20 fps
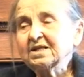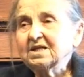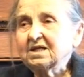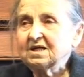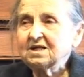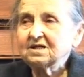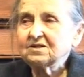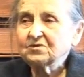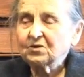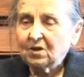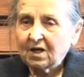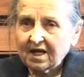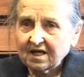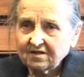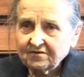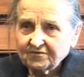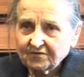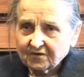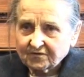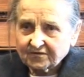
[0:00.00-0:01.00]
Day in the
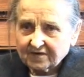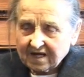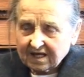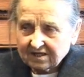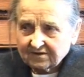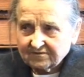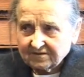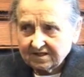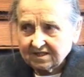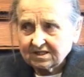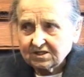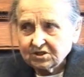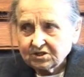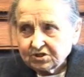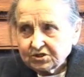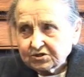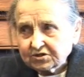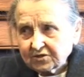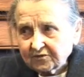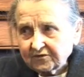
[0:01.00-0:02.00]
Life of Ivan
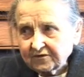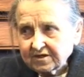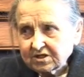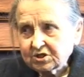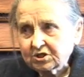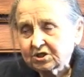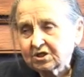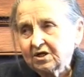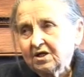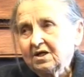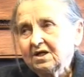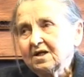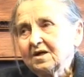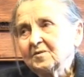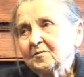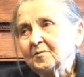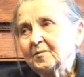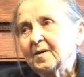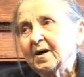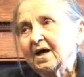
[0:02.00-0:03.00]
Denisovich
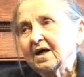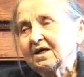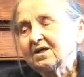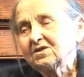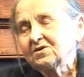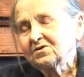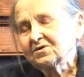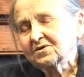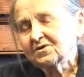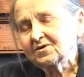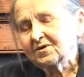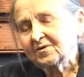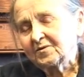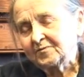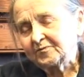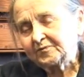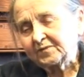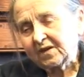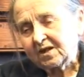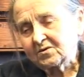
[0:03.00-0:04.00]
by
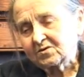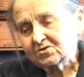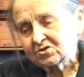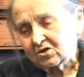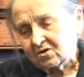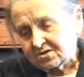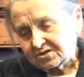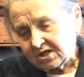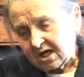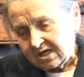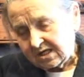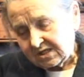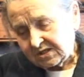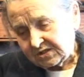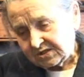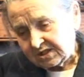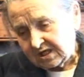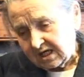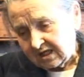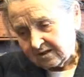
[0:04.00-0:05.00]

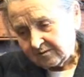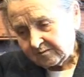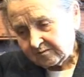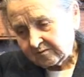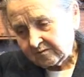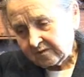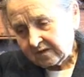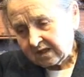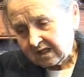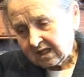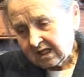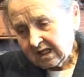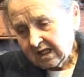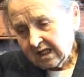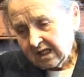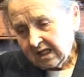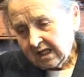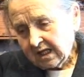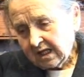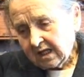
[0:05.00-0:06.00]
Solzhenitsyn.
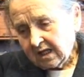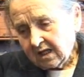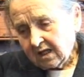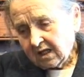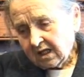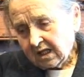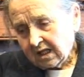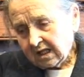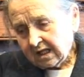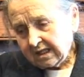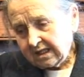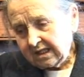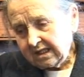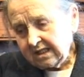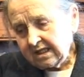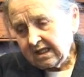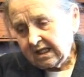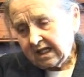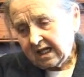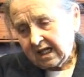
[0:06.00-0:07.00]

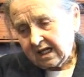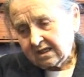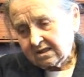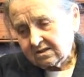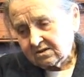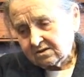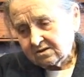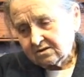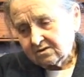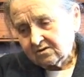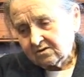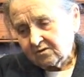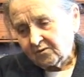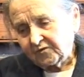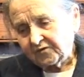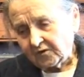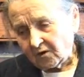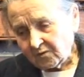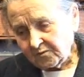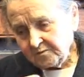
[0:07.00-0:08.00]
He had,
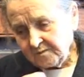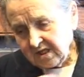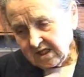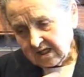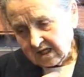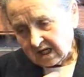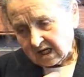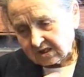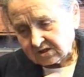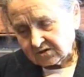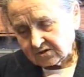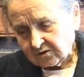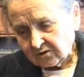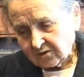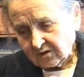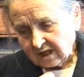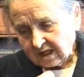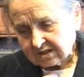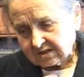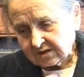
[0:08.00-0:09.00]
for me as
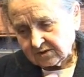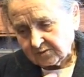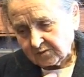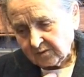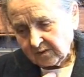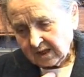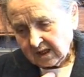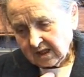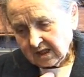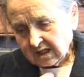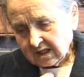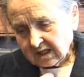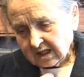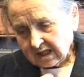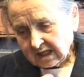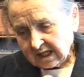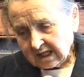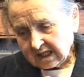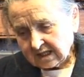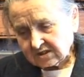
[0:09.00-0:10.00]

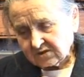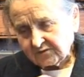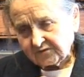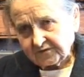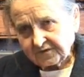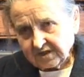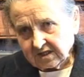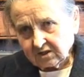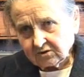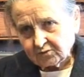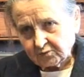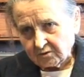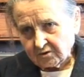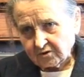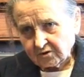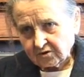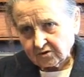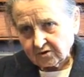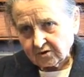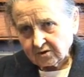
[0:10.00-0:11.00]
a field
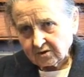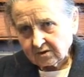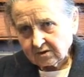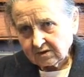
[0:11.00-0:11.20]
worker,